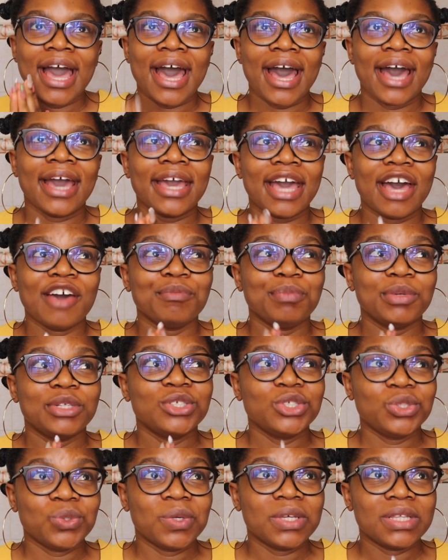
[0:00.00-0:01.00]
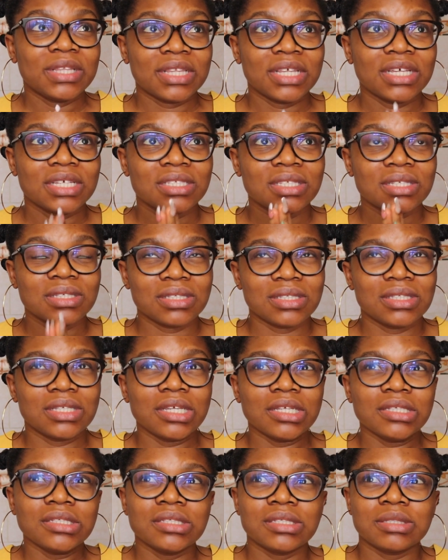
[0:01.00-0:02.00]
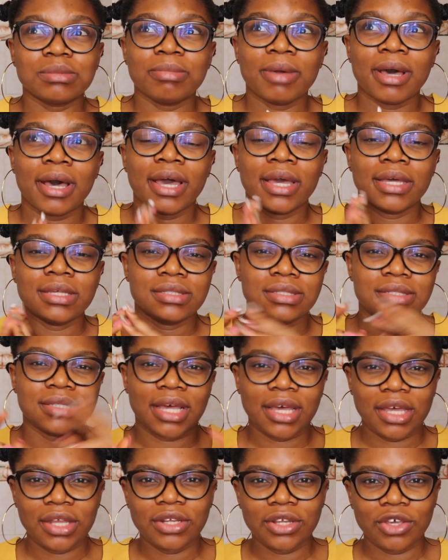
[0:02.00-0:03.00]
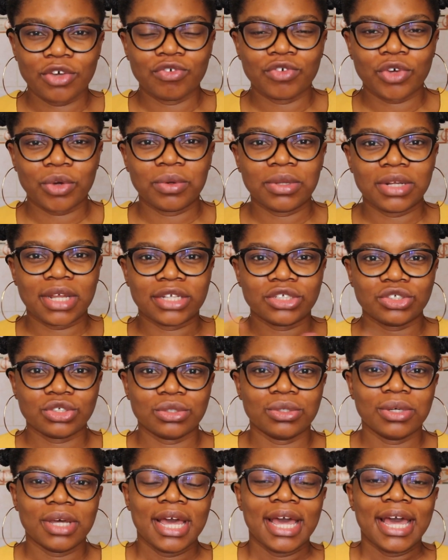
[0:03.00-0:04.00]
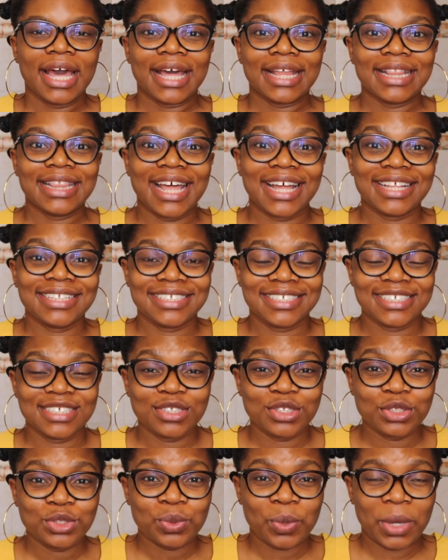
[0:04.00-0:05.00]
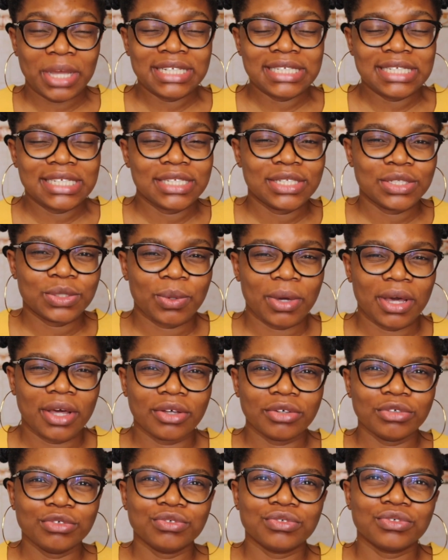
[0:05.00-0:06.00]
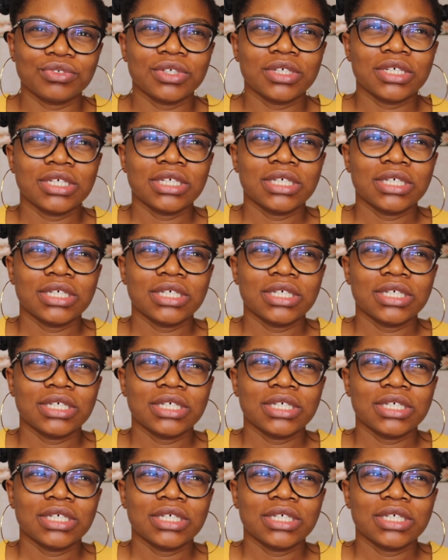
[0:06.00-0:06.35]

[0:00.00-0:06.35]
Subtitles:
I have been doing this since my second year of going natural, and that's since 2012.